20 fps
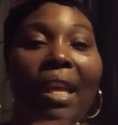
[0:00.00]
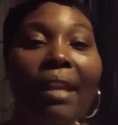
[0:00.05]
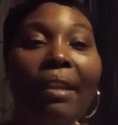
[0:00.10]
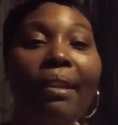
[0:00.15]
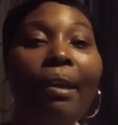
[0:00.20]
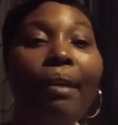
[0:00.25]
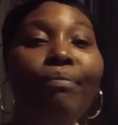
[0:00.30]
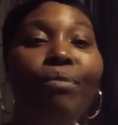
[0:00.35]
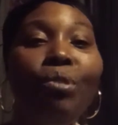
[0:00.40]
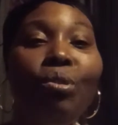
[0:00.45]

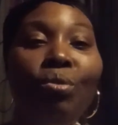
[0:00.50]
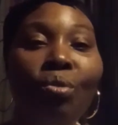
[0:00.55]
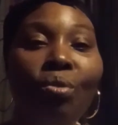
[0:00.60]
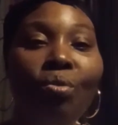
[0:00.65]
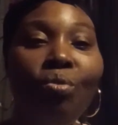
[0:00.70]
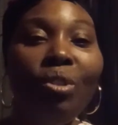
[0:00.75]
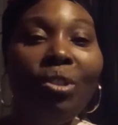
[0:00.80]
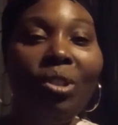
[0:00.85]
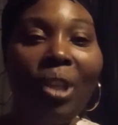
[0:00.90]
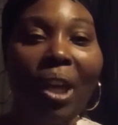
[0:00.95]
them do the
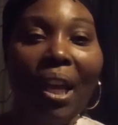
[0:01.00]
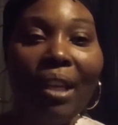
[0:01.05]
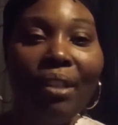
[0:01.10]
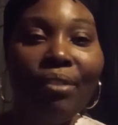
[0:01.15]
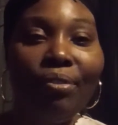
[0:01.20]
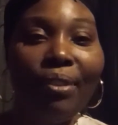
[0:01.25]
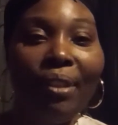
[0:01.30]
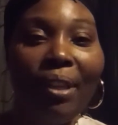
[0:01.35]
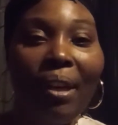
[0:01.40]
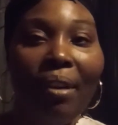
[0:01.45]
oil change
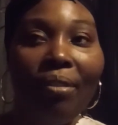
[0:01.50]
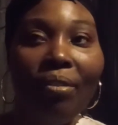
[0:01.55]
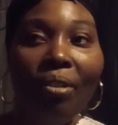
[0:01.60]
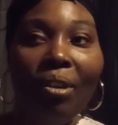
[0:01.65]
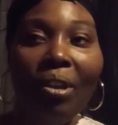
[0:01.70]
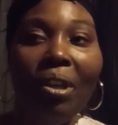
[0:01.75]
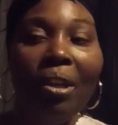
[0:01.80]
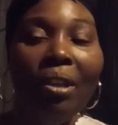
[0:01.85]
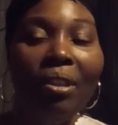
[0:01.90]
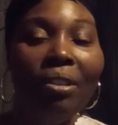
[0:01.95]
from now on.
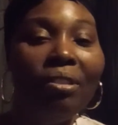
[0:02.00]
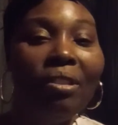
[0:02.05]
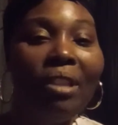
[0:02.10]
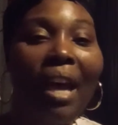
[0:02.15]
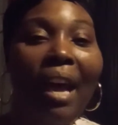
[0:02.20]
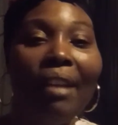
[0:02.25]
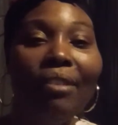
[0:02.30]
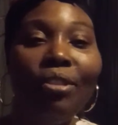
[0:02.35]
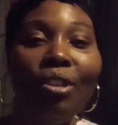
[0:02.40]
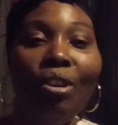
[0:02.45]
So
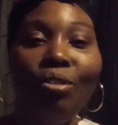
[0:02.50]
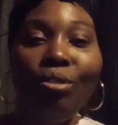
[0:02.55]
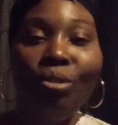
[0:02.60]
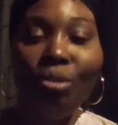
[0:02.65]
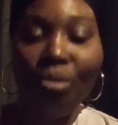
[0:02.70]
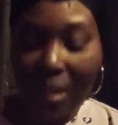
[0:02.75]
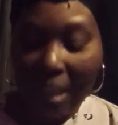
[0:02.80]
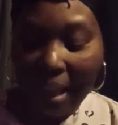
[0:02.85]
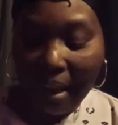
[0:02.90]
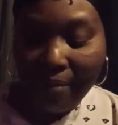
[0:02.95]
I told you
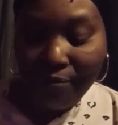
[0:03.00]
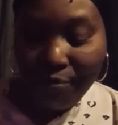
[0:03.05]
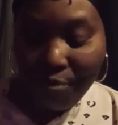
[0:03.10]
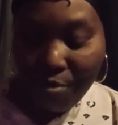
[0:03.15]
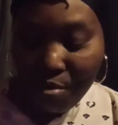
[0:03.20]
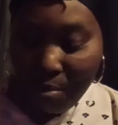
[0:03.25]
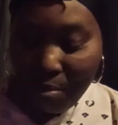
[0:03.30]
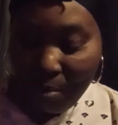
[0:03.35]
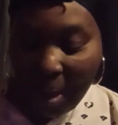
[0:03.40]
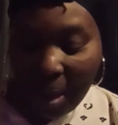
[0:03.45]
stop
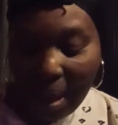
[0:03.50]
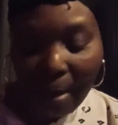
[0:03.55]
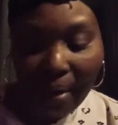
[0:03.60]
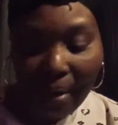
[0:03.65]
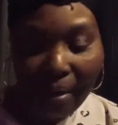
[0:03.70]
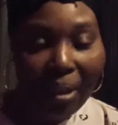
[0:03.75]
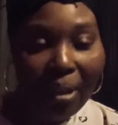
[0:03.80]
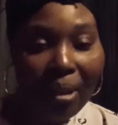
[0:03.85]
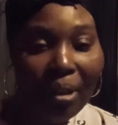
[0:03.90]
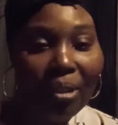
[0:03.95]
fooling with him.
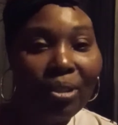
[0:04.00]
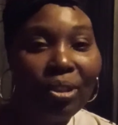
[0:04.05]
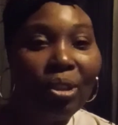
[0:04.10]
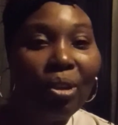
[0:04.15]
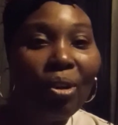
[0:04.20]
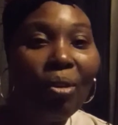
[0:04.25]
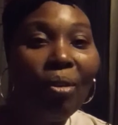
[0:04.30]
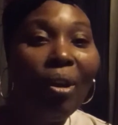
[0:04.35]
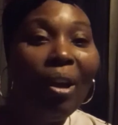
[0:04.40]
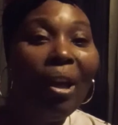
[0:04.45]

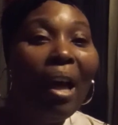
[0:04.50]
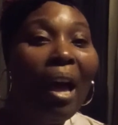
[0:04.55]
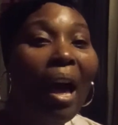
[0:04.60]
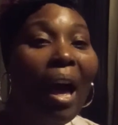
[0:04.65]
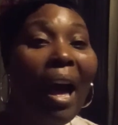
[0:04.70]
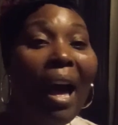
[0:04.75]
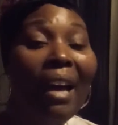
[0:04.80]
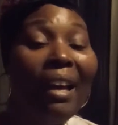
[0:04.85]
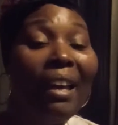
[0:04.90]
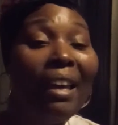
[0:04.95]
So
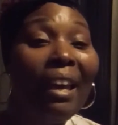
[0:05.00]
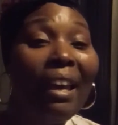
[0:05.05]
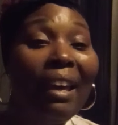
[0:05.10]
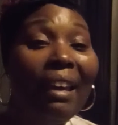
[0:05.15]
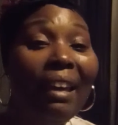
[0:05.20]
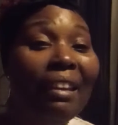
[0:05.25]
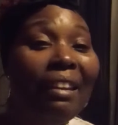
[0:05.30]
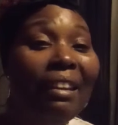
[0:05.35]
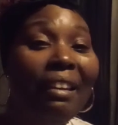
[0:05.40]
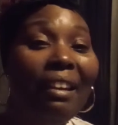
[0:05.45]
I can't
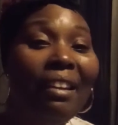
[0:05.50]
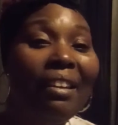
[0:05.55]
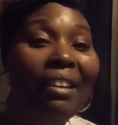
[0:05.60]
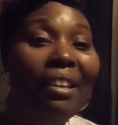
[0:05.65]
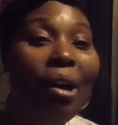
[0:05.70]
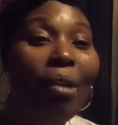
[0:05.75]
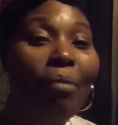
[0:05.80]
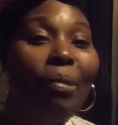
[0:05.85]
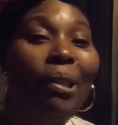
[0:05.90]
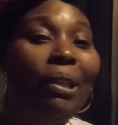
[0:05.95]
get nothing
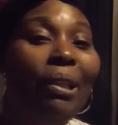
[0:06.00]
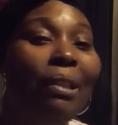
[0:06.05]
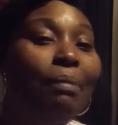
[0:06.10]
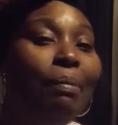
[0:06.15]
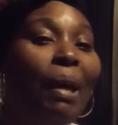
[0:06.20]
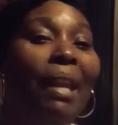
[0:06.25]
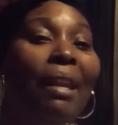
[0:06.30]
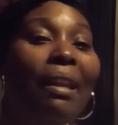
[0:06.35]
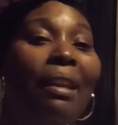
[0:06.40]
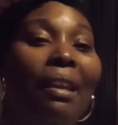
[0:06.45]
out because
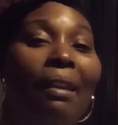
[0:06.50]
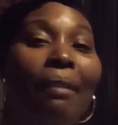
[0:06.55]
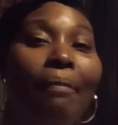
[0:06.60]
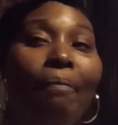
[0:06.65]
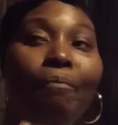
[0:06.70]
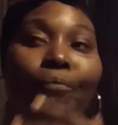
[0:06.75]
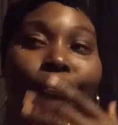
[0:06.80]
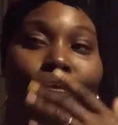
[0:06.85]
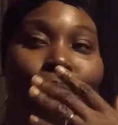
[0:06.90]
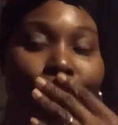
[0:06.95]
by
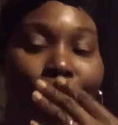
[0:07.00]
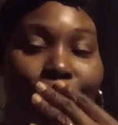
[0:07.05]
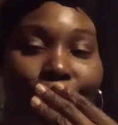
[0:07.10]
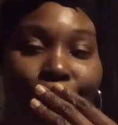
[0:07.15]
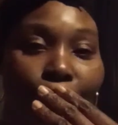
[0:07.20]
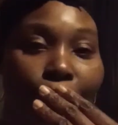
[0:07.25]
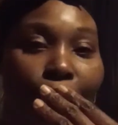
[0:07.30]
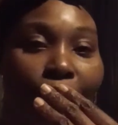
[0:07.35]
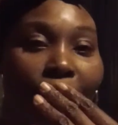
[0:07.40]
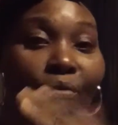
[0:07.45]
then,
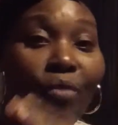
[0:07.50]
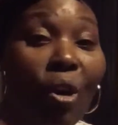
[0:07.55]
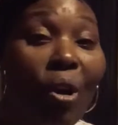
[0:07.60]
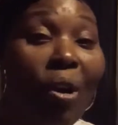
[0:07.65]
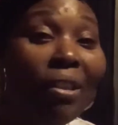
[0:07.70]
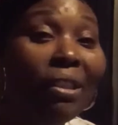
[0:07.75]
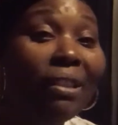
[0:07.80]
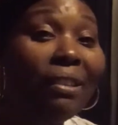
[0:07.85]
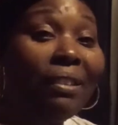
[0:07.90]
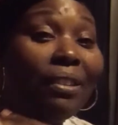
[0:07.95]

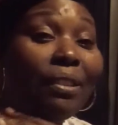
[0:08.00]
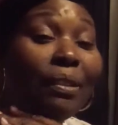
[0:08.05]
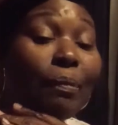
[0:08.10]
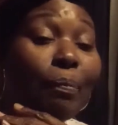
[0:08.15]
Ron is just,